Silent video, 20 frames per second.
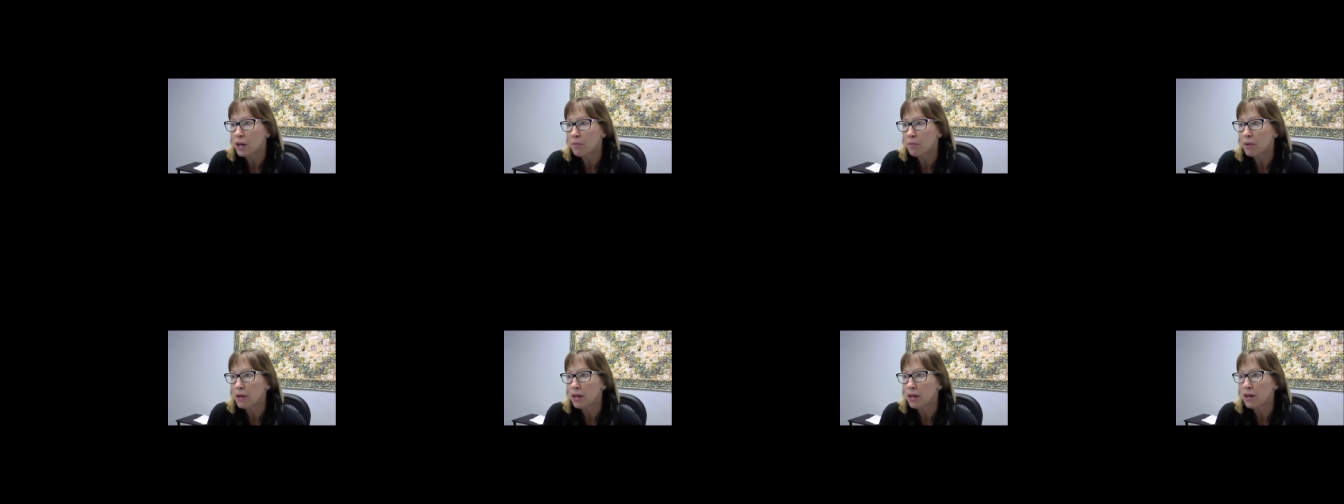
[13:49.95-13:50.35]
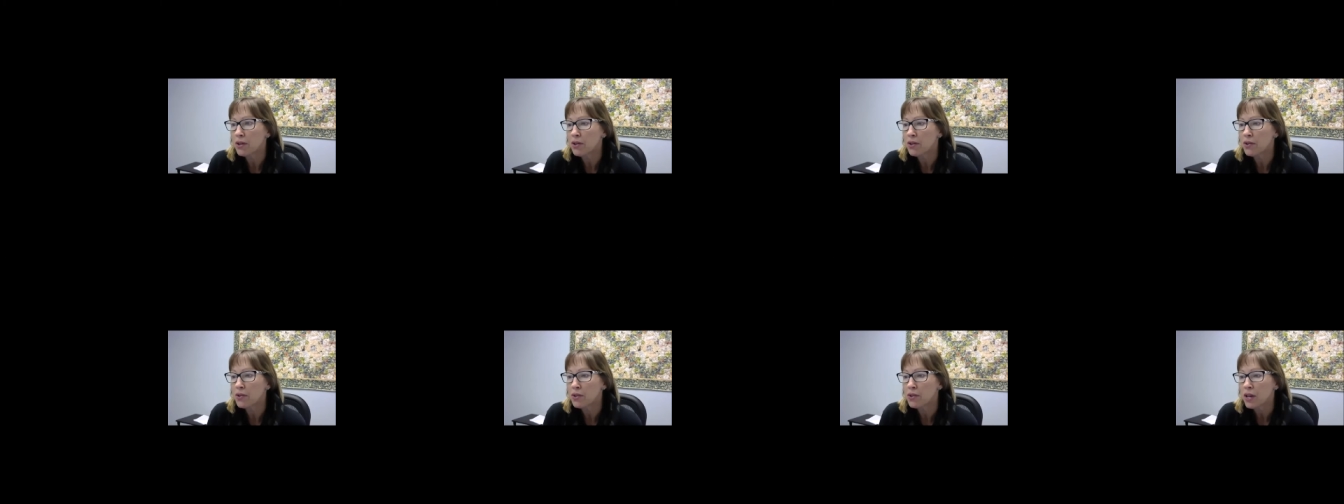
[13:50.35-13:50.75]

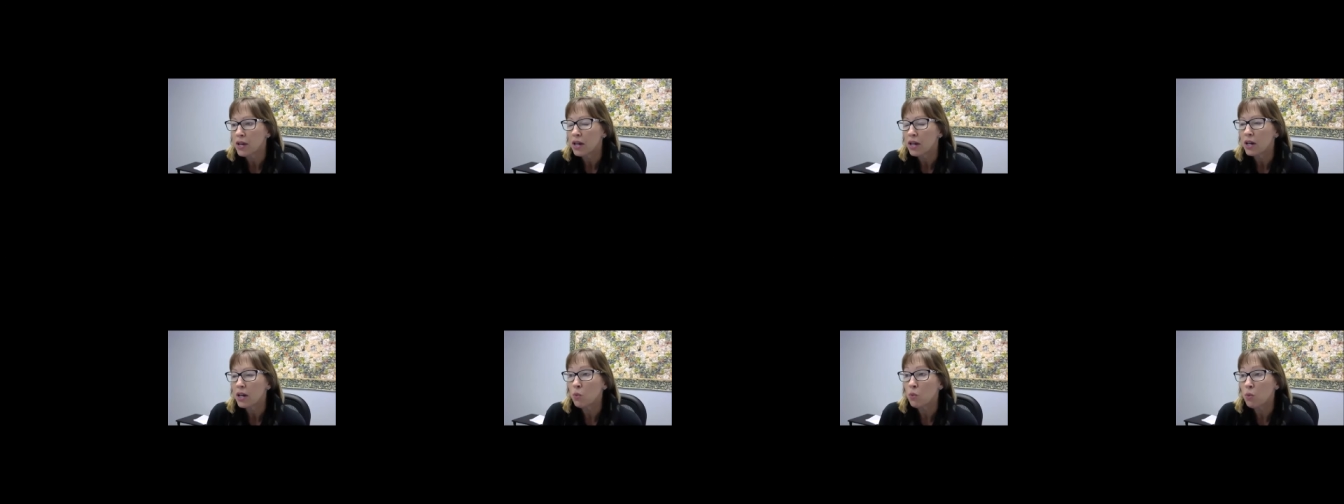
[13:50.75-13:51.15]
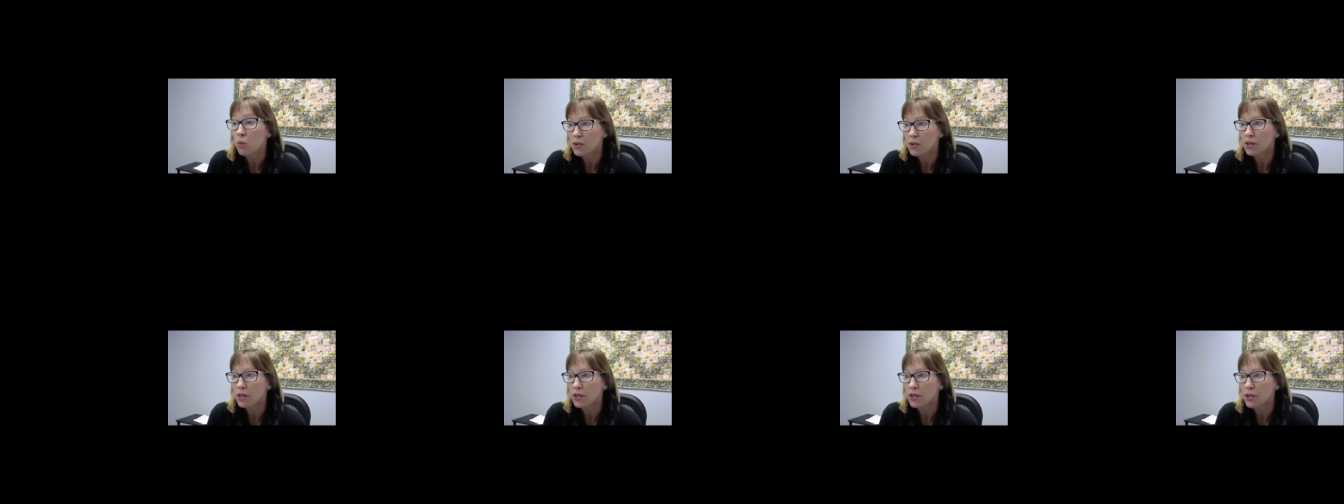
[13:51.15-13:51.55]
because it
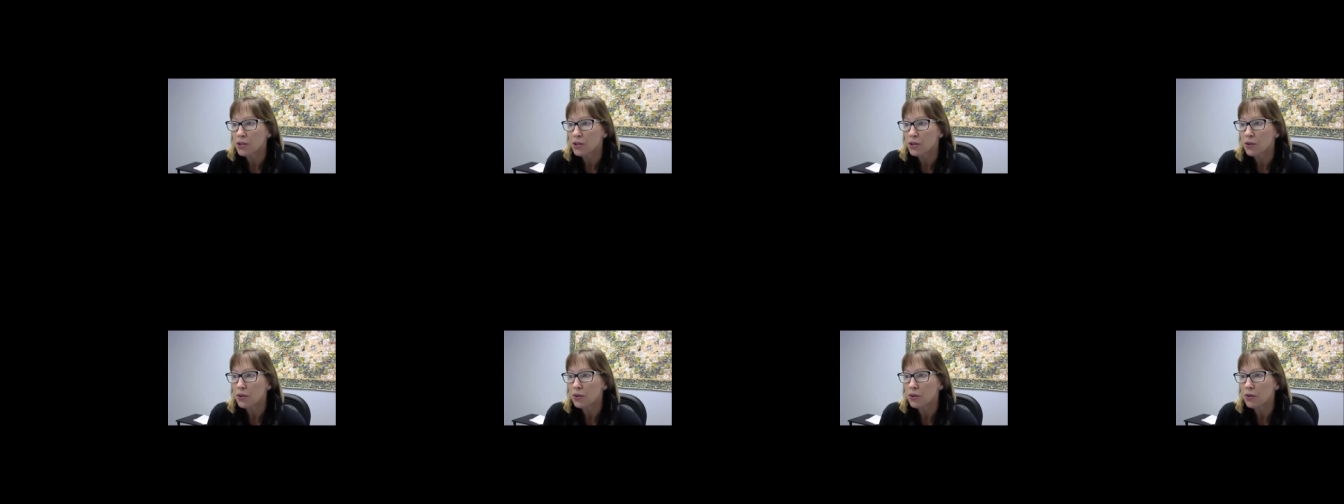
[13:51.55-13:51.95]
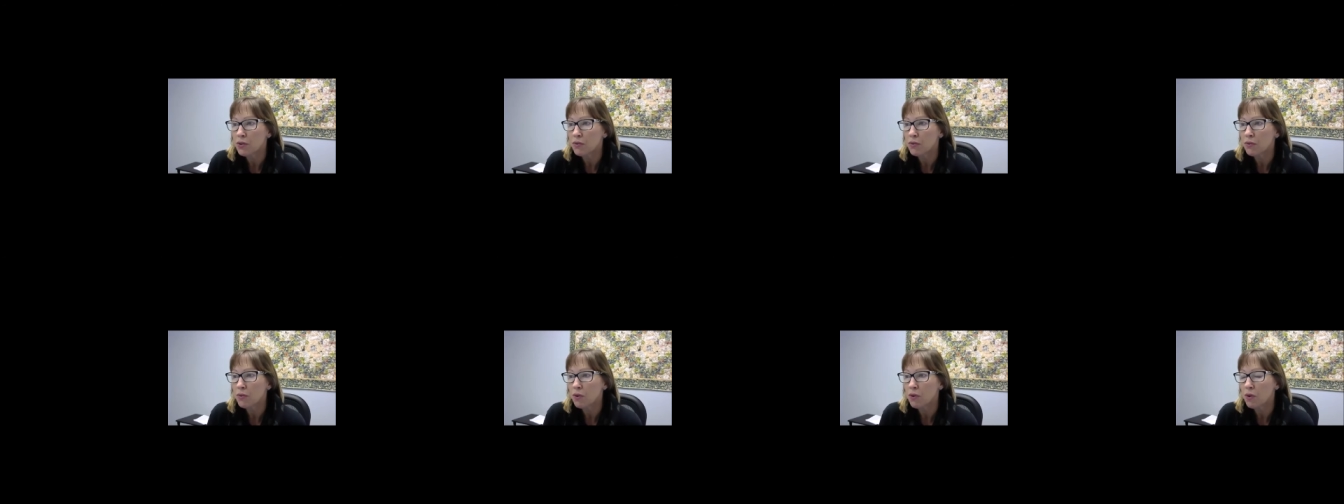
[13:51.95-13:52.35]
was an issue
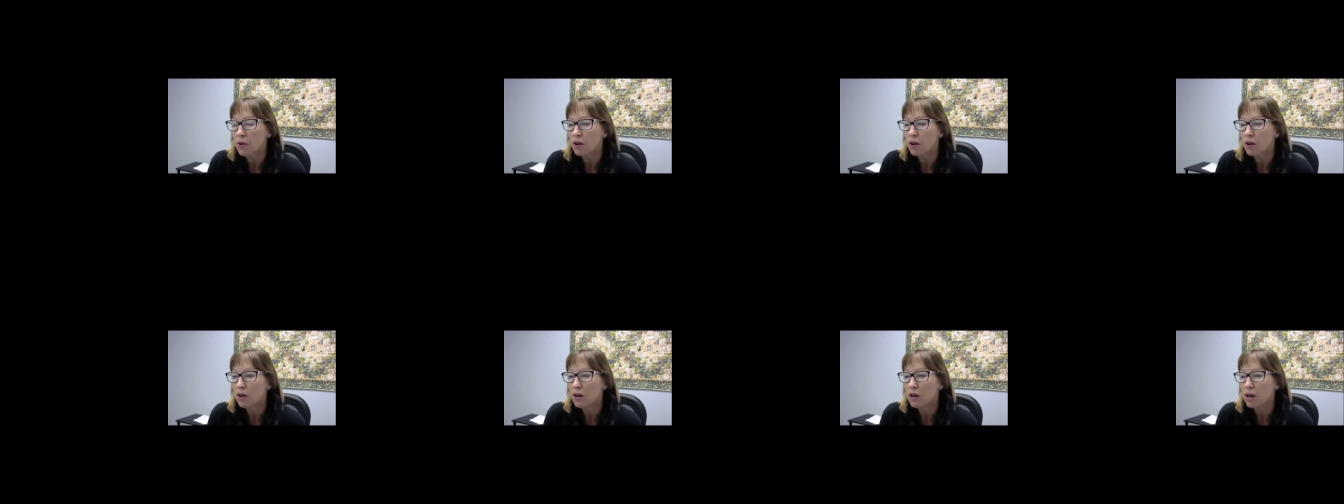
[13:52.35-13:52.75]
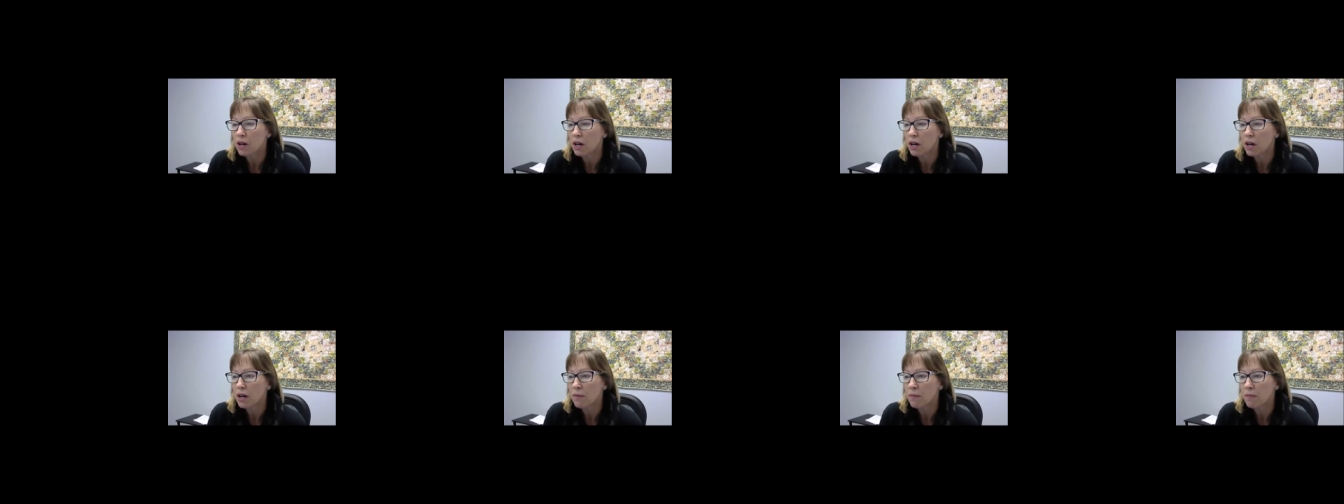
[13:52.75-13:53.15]
for
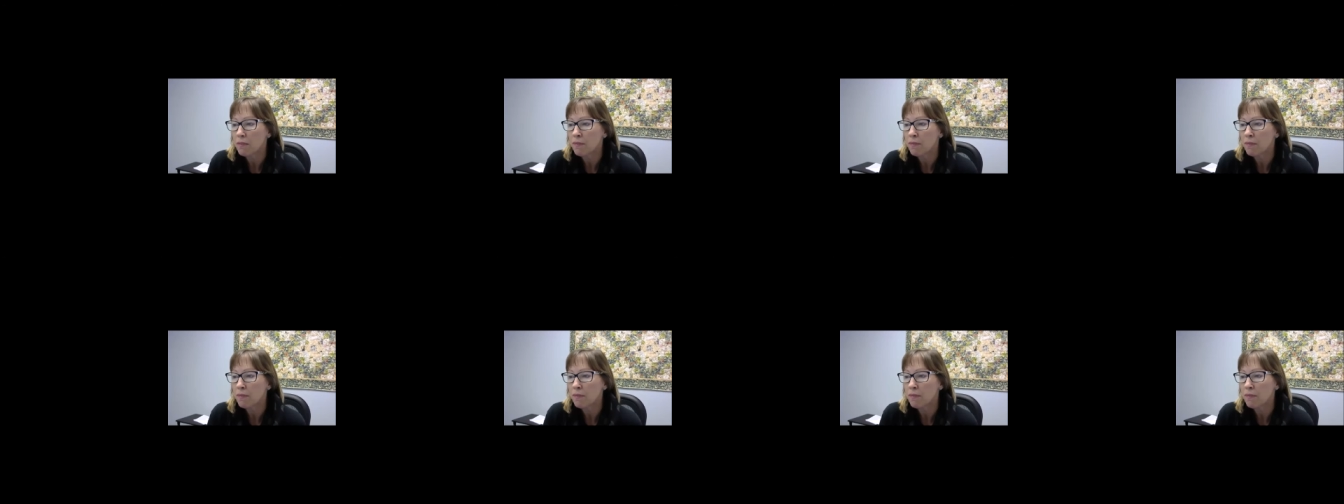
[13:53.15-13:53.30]
a